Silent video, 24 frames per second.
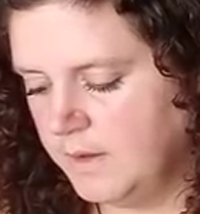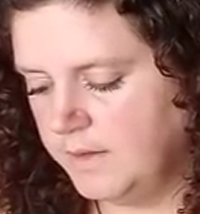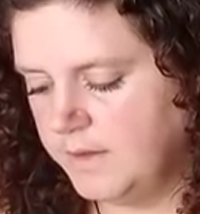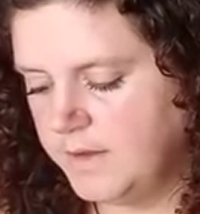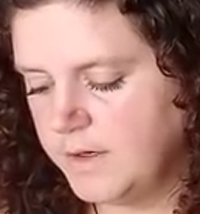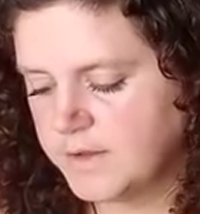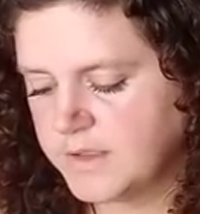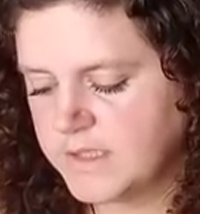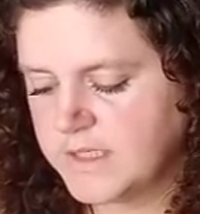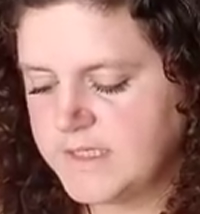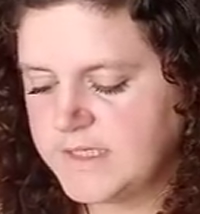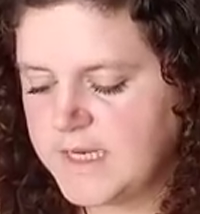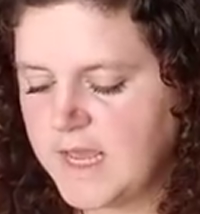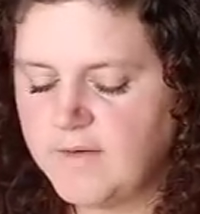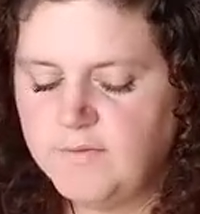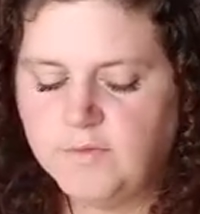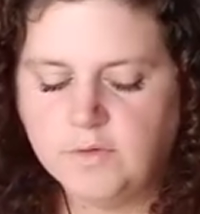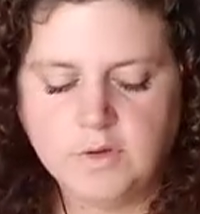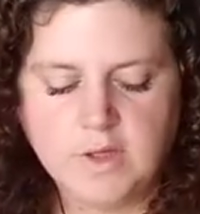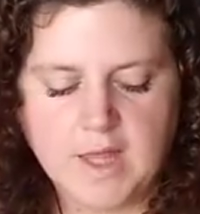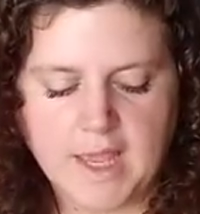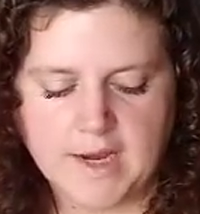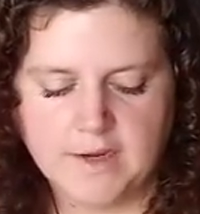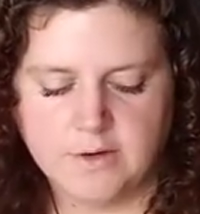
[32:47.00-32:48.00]
there's a
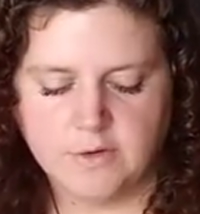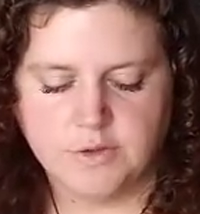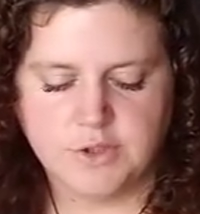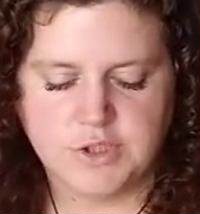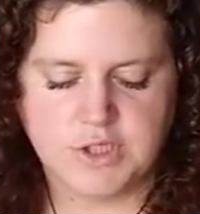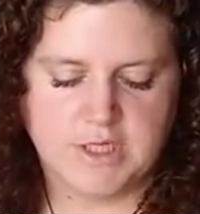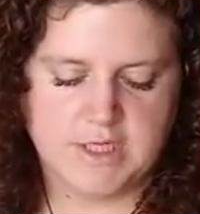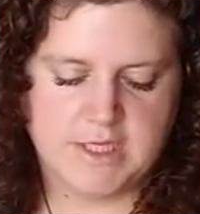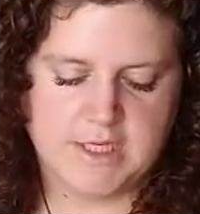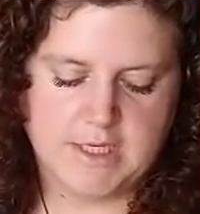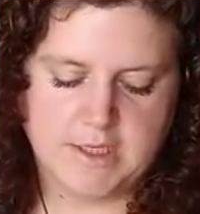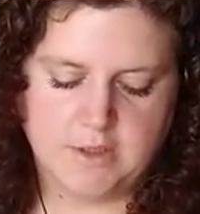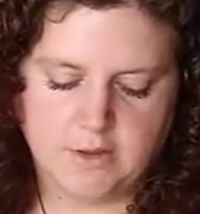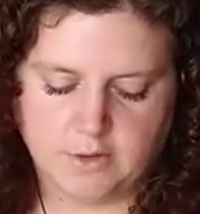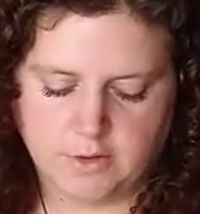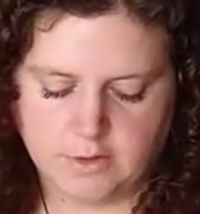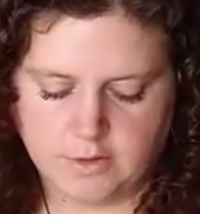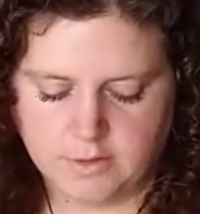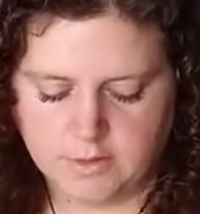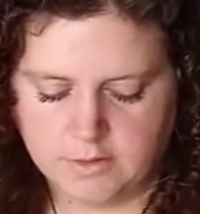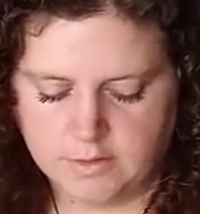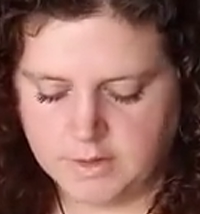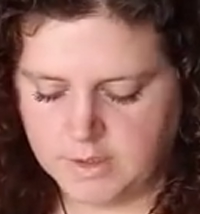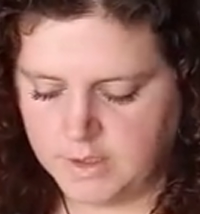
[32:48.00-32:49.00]
devil energy
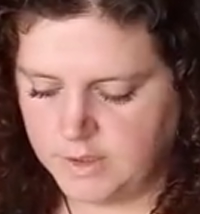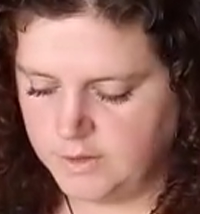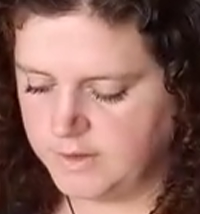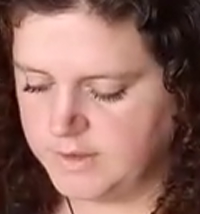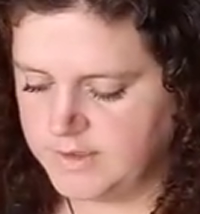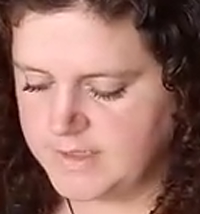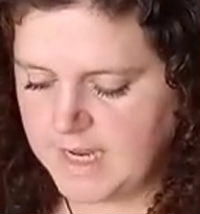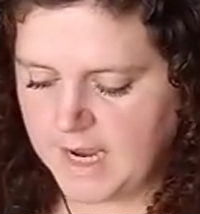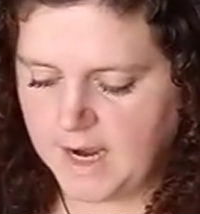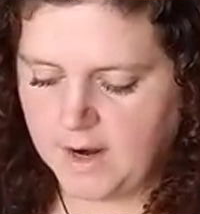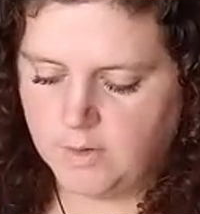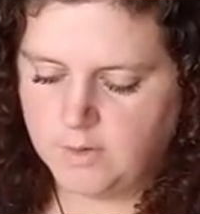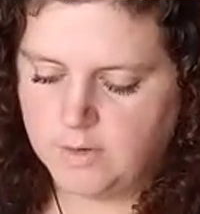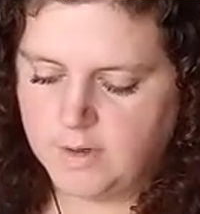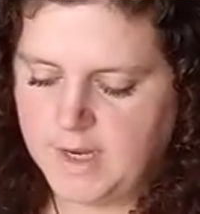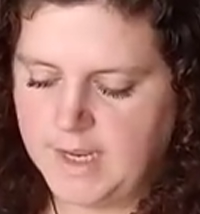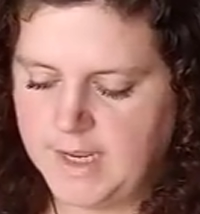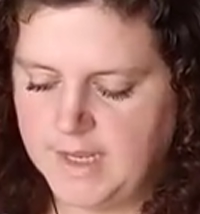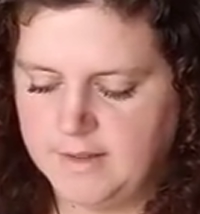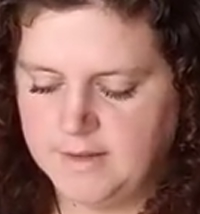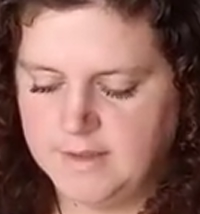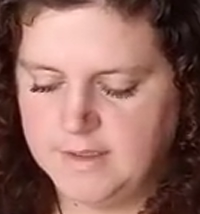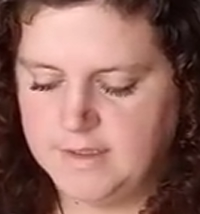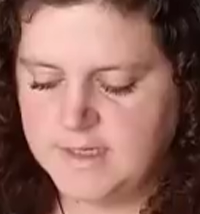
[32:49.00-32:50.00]
here, you know, the Tower
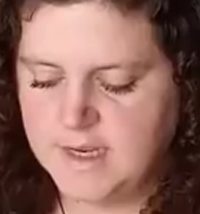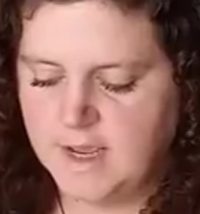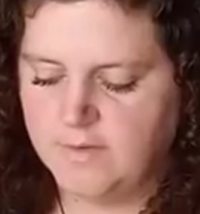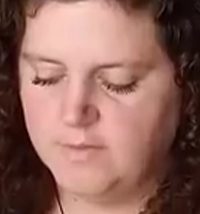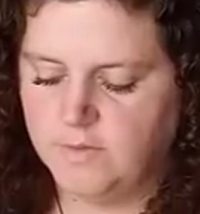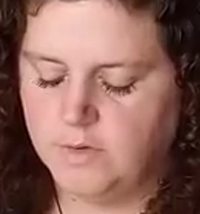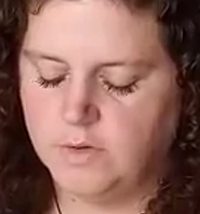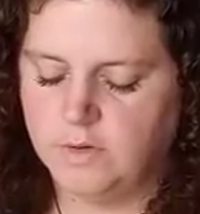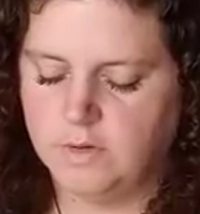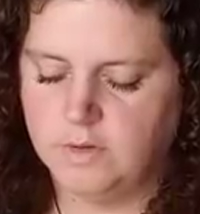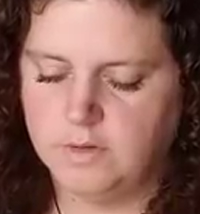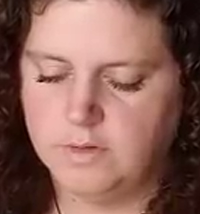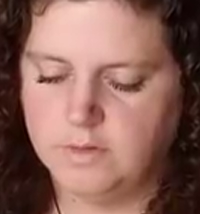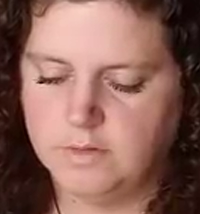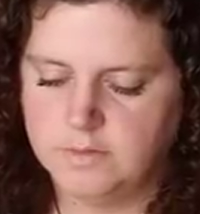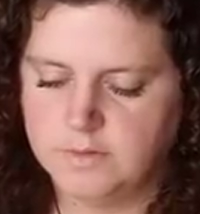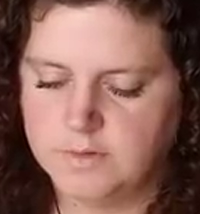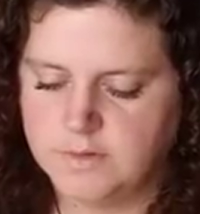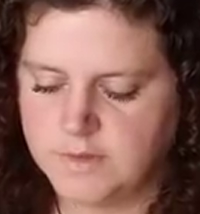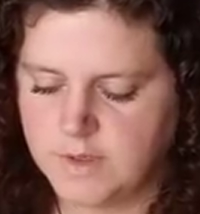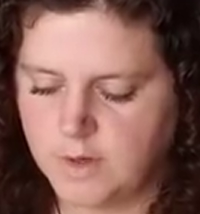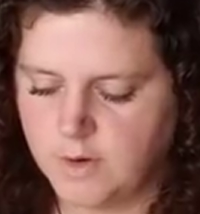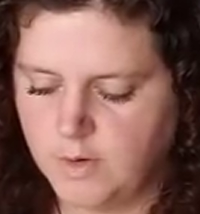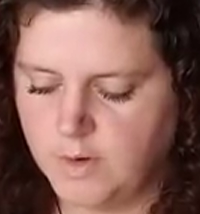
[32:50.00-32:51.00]
and the Devil.
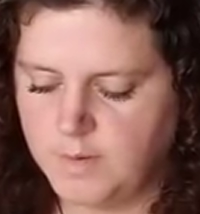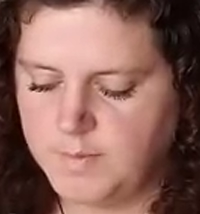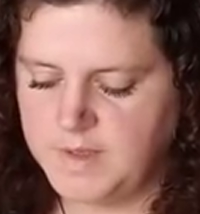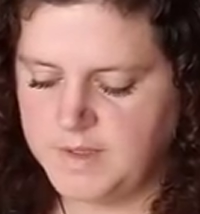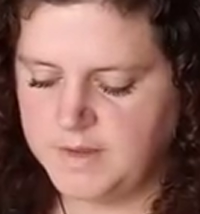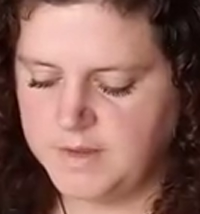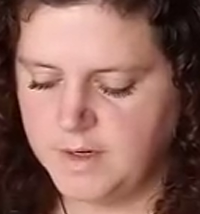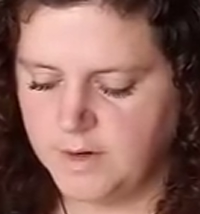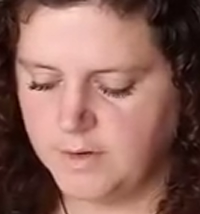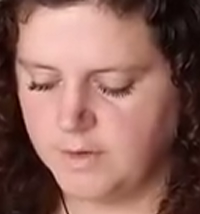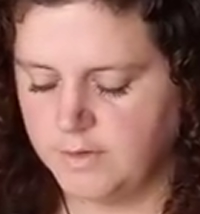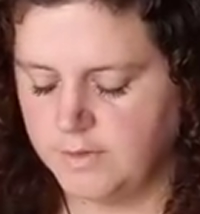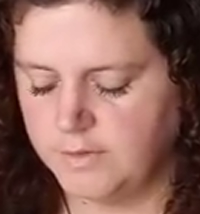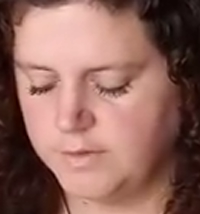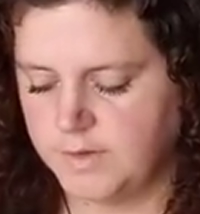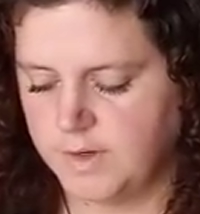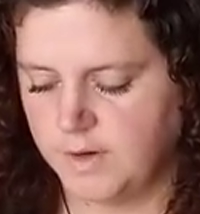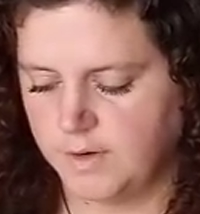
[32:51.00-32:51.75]
So, I mean, there